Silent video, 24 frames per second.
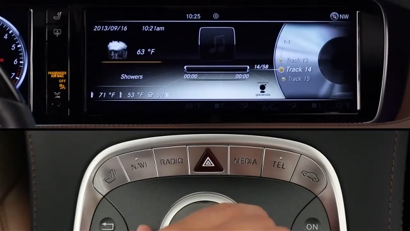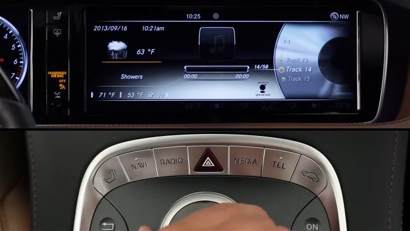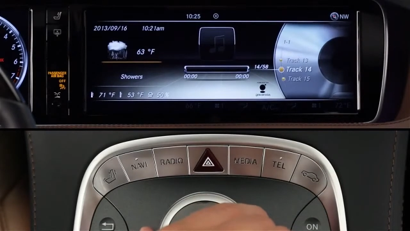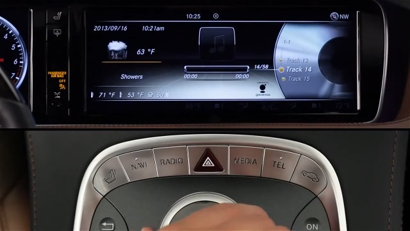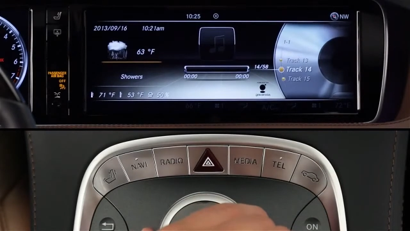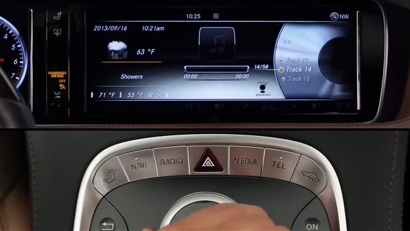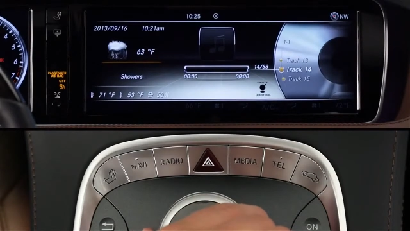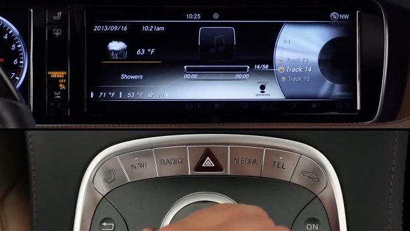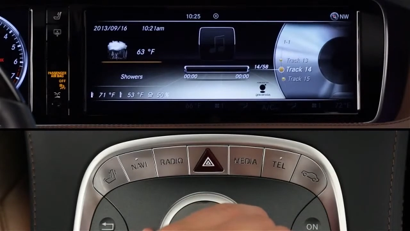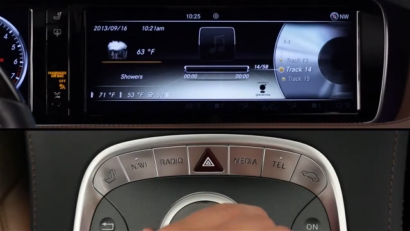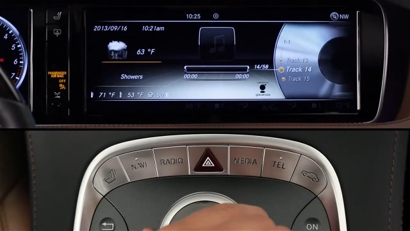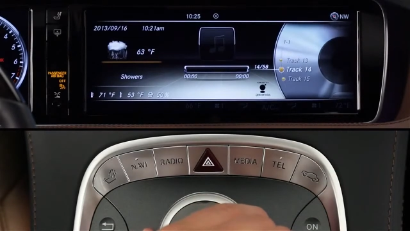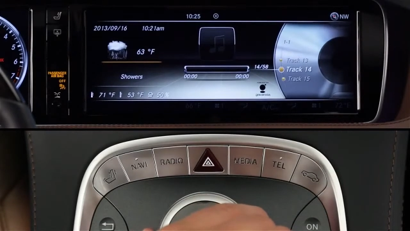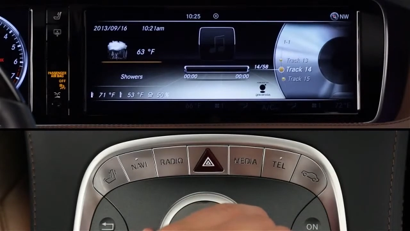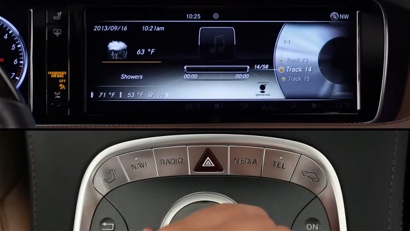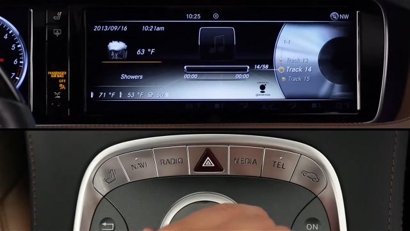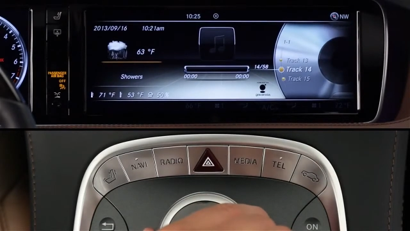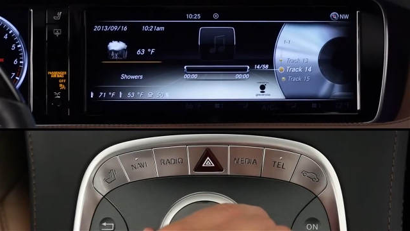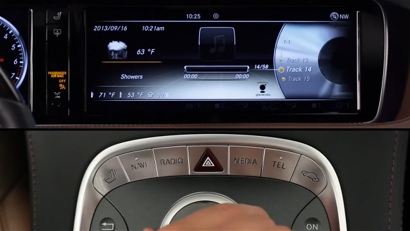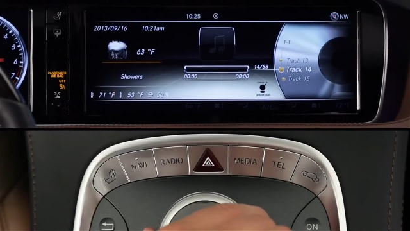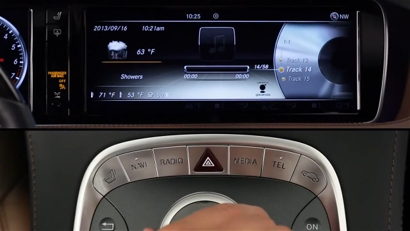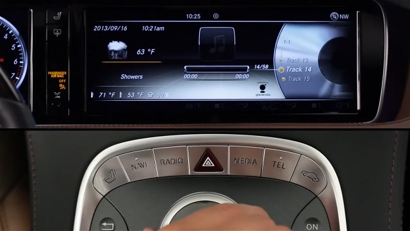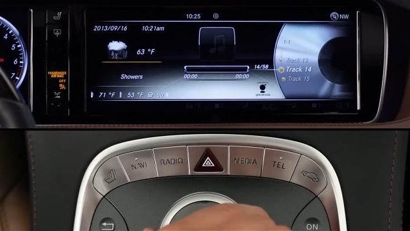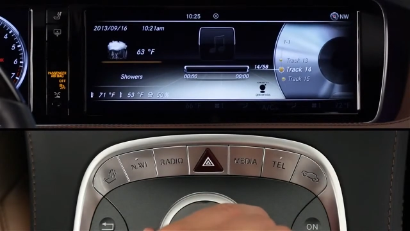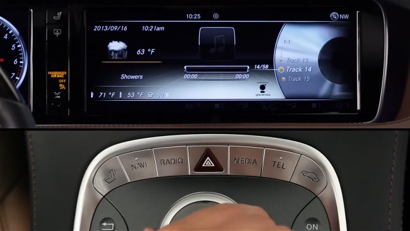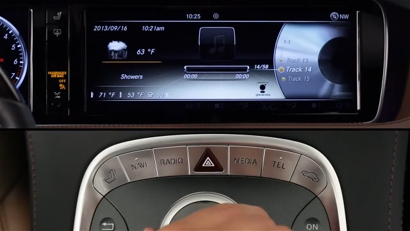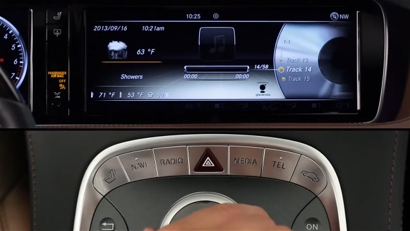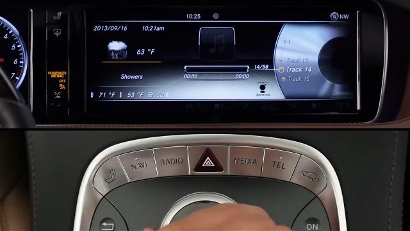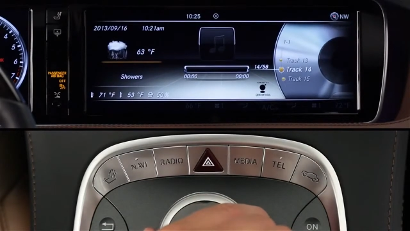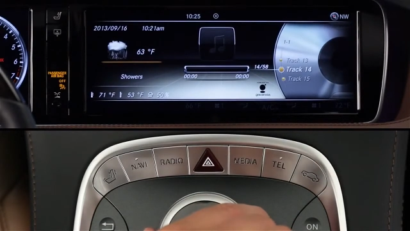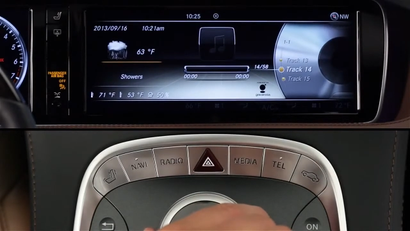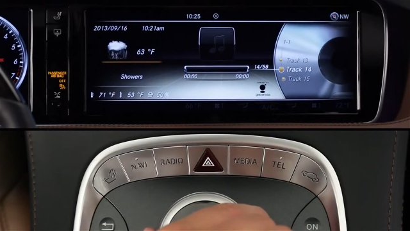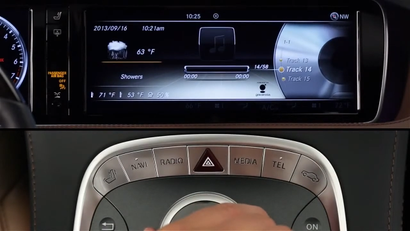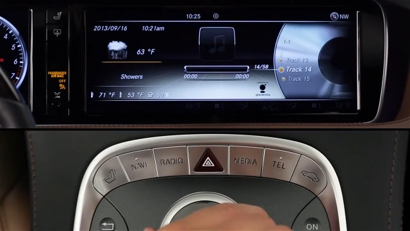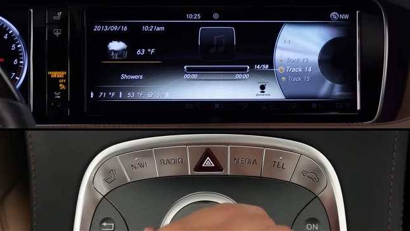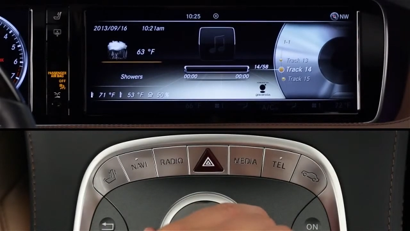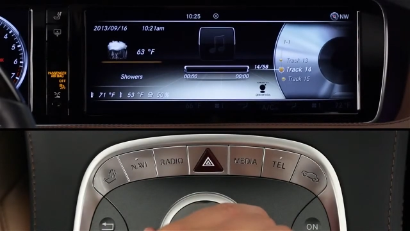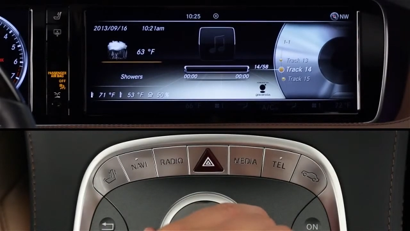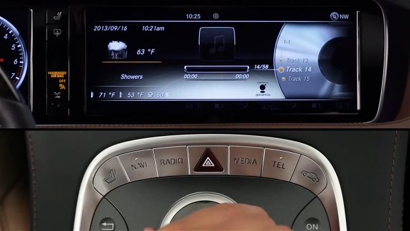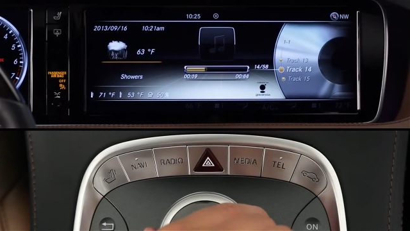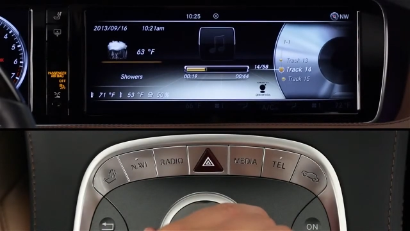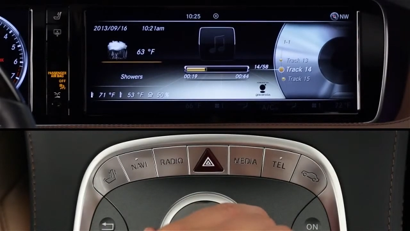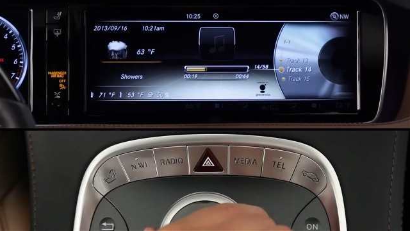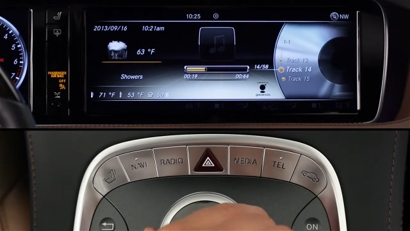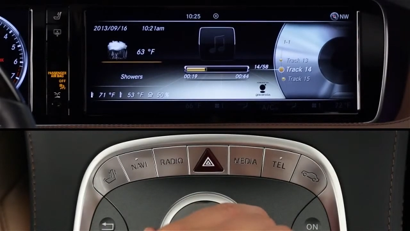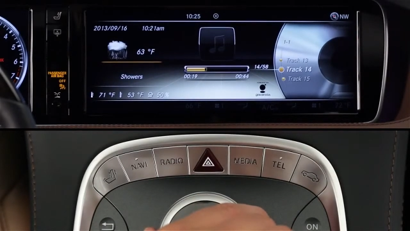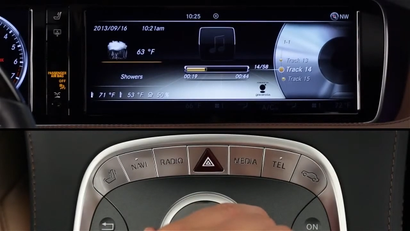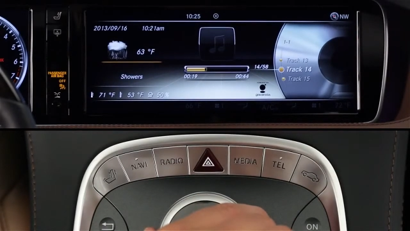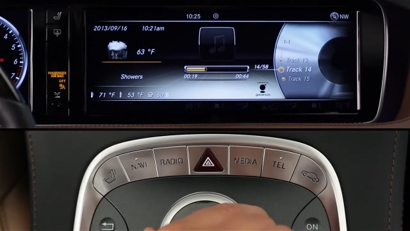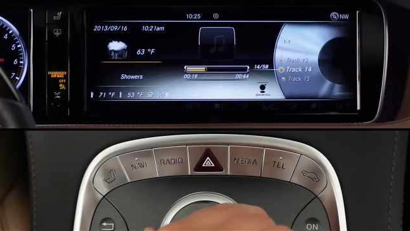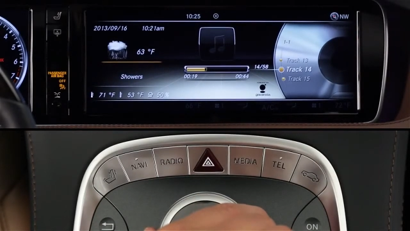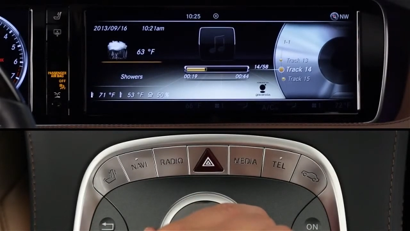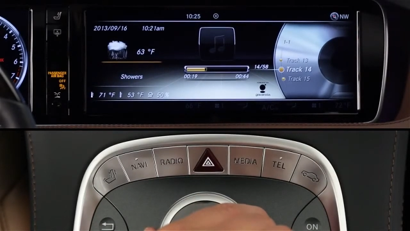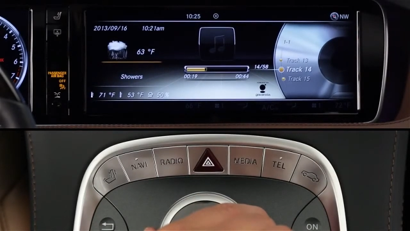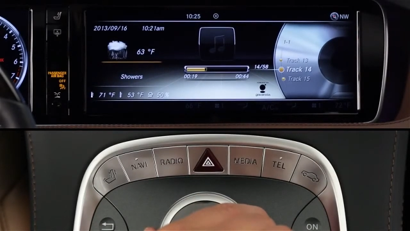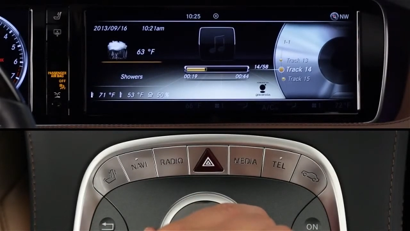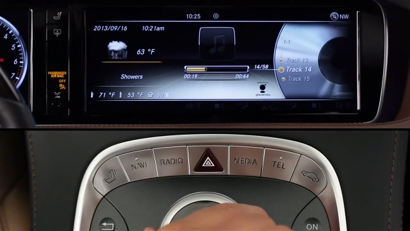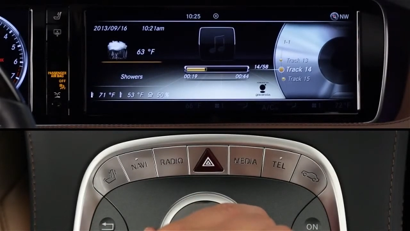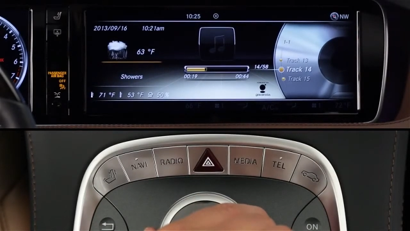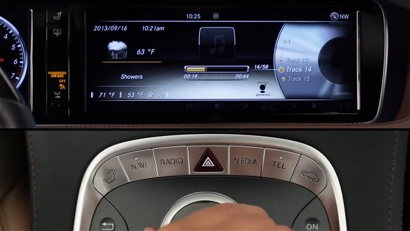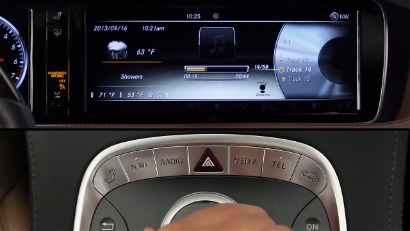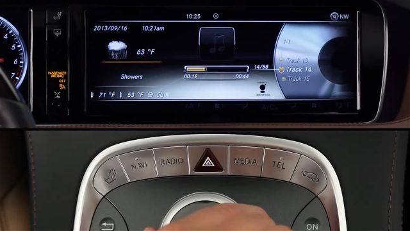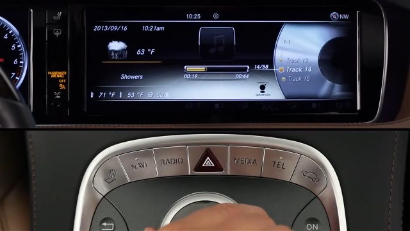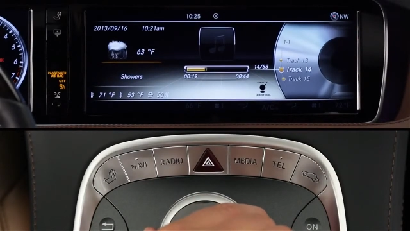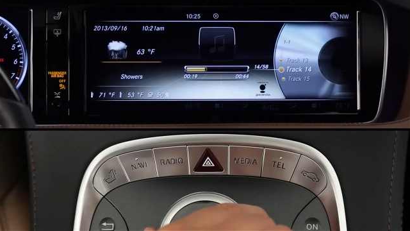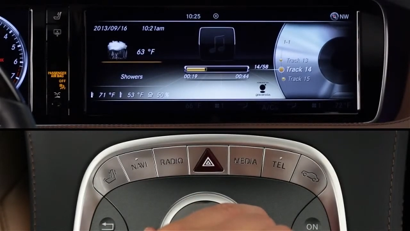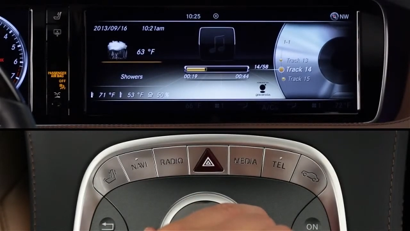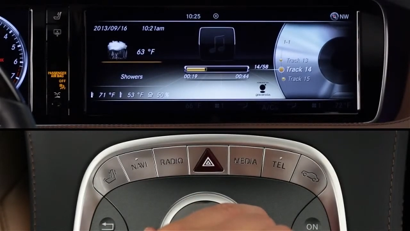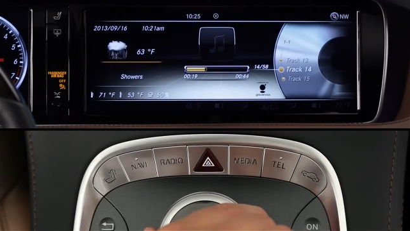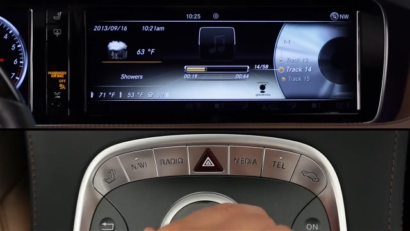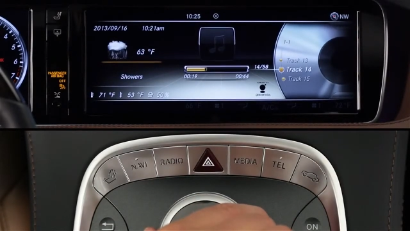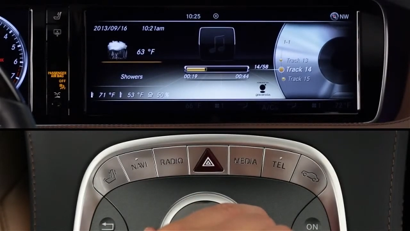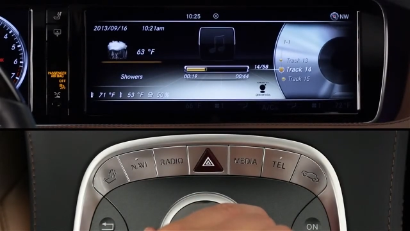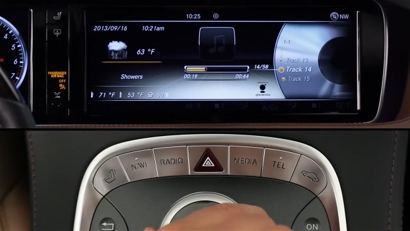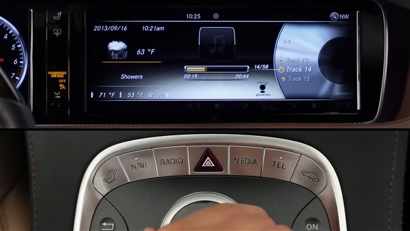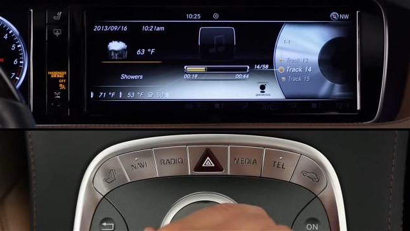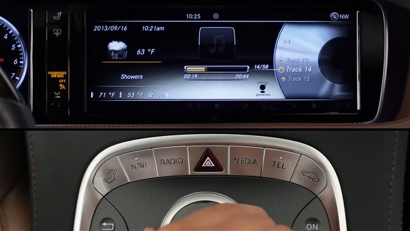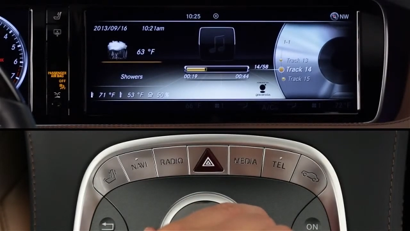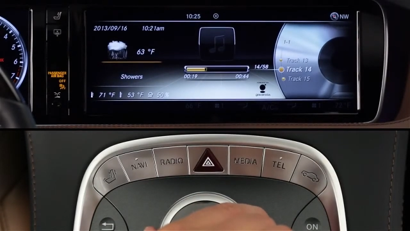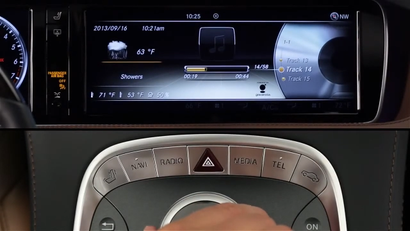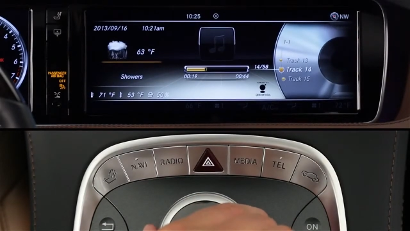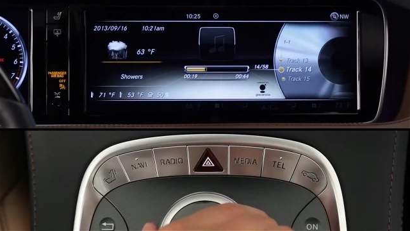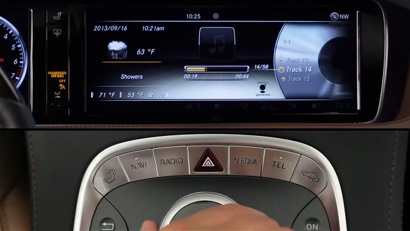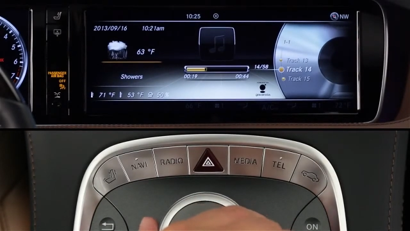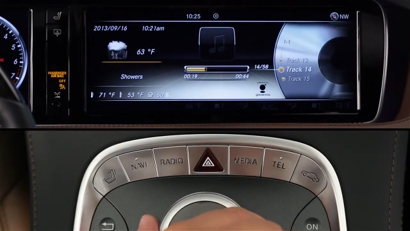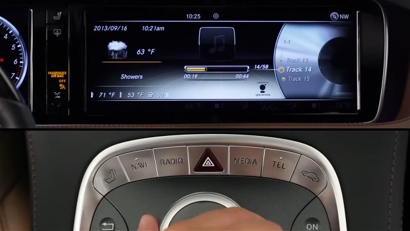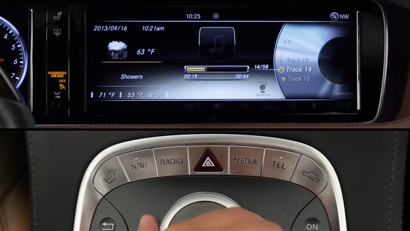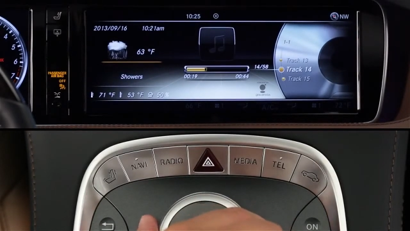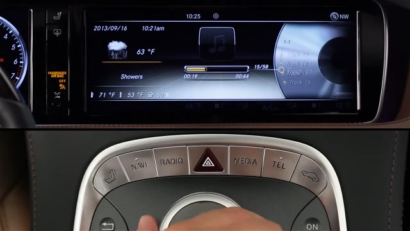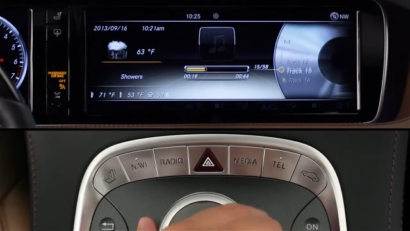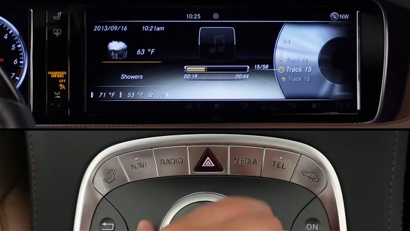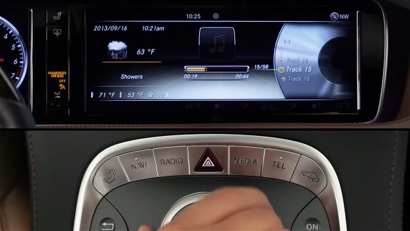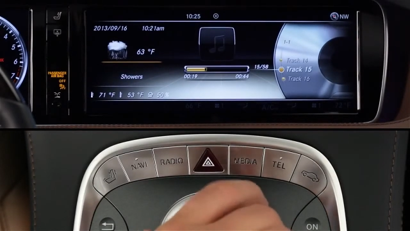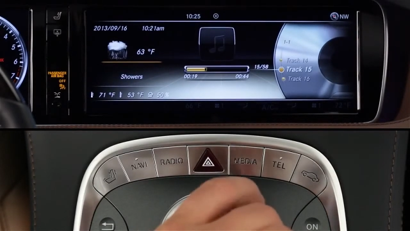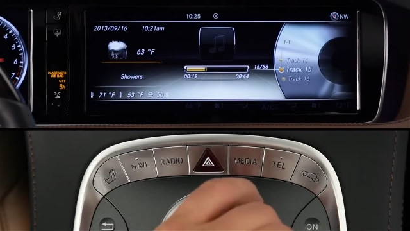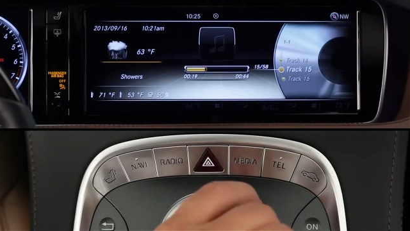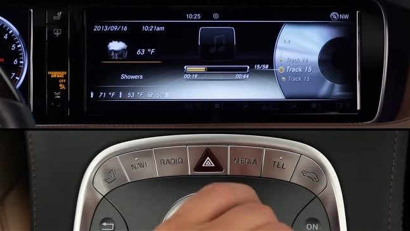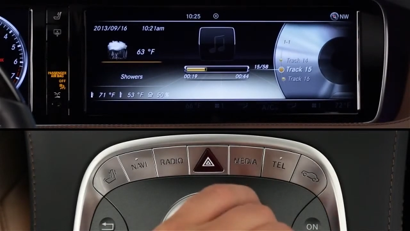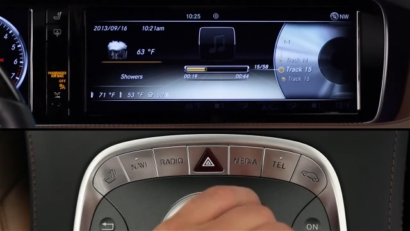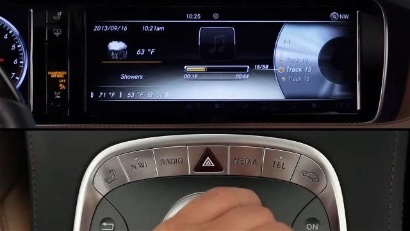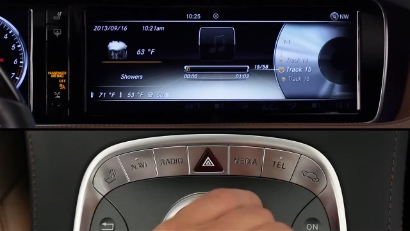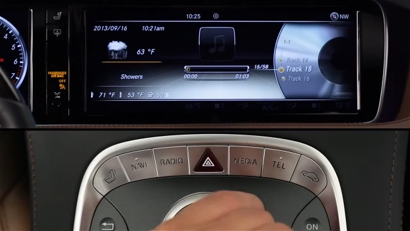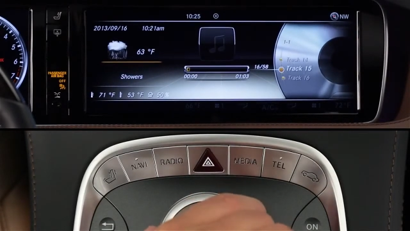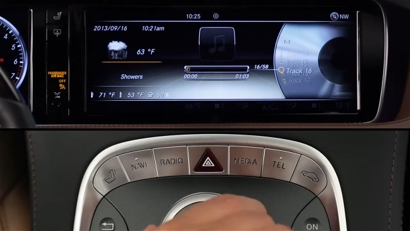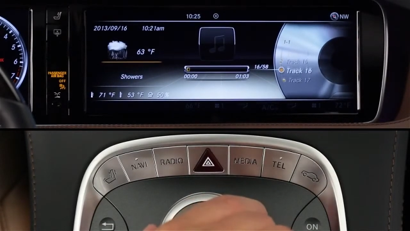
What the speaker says: No face is visible, so there are no lips to read.